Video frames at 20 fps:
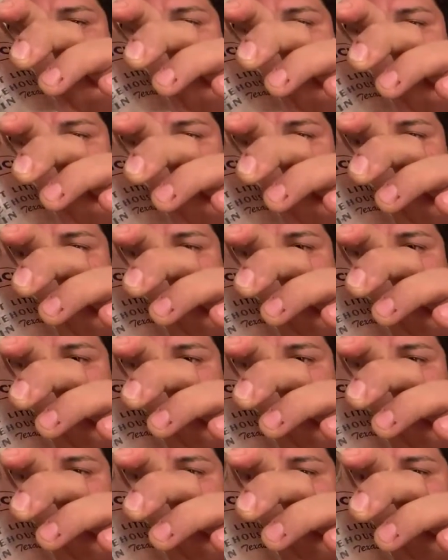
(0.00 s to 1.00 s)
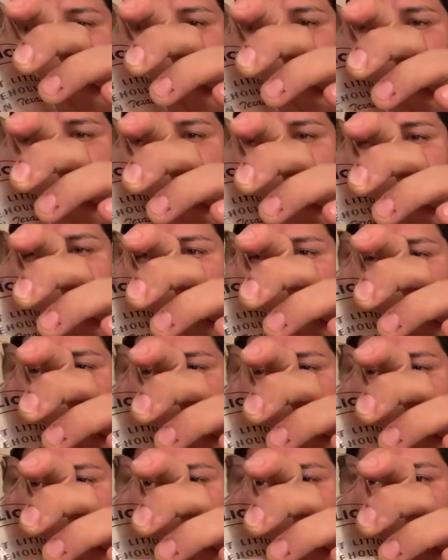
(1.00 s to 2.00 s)
actual beer itself. This
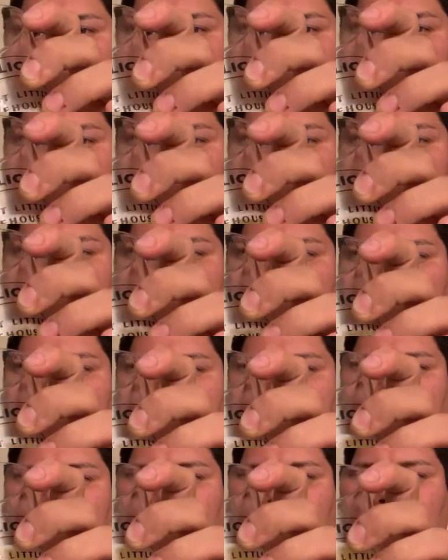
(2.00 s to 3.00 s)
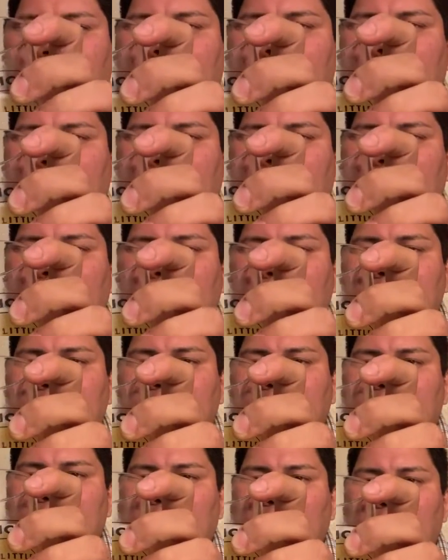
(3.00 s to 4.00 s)
is a little cloudy.
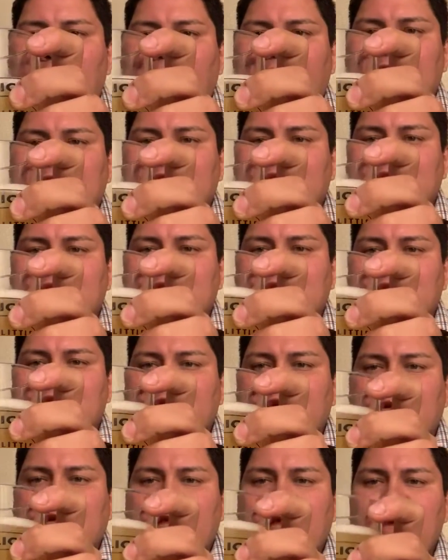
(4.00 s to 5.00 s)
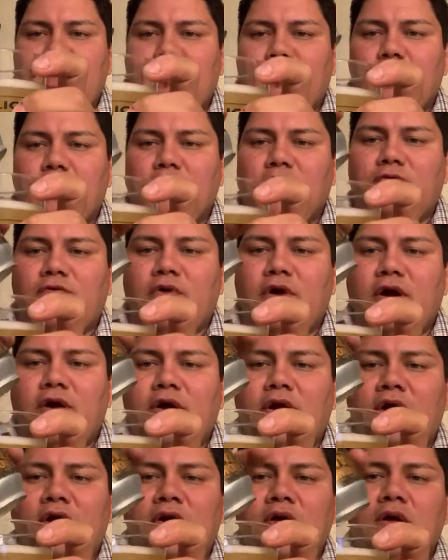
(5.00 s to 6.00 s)
So Oasis is near a lake, beautiful
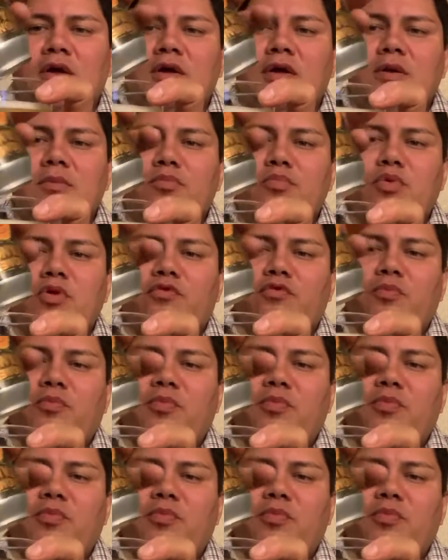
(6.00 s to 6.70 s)
area, beautiful